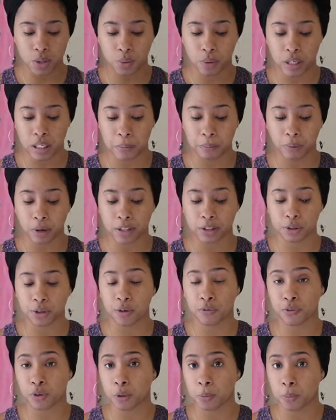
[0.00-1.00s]
to express
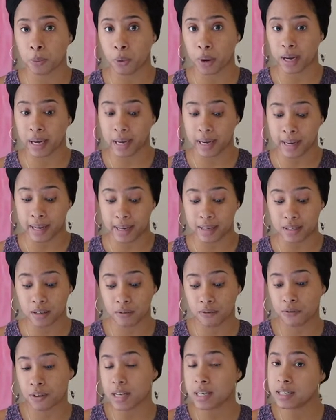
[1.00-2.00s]
her viewpoint and
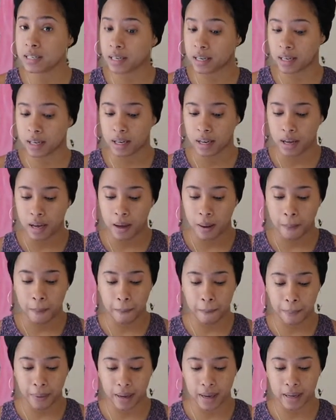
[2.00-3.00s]
defend it,
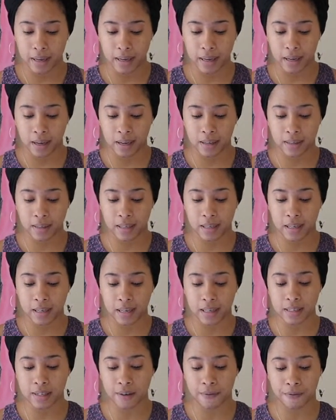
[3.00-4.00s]
but it's, he
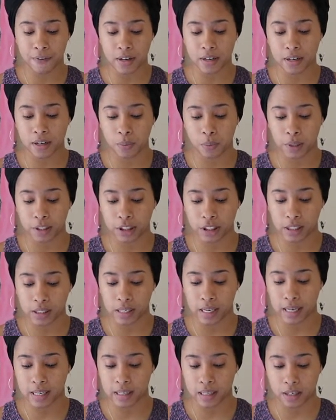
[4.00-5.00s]
gets offended when she
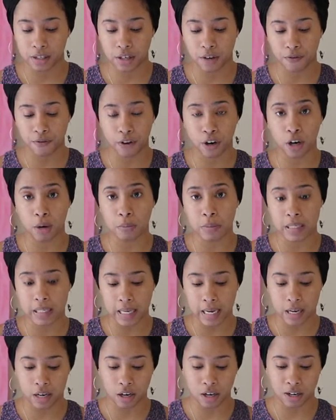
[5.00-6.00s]
takes such a firm
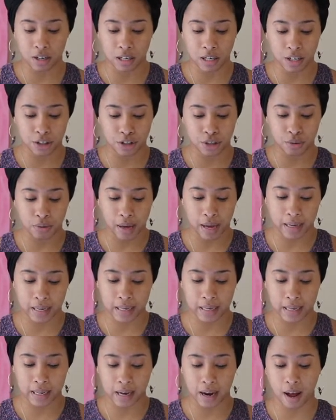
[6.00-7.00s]
stand on an issue that
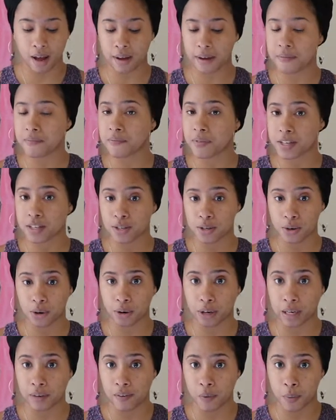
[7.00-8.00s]
he cannot convince
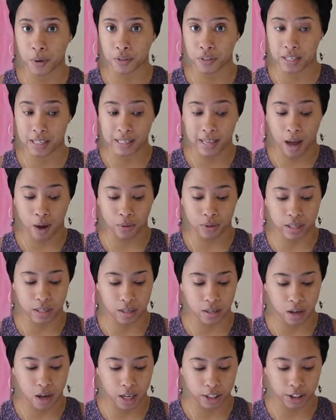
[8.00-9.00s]
her even with the
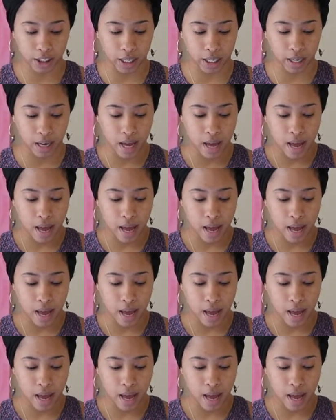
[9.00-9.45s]
soundest logic.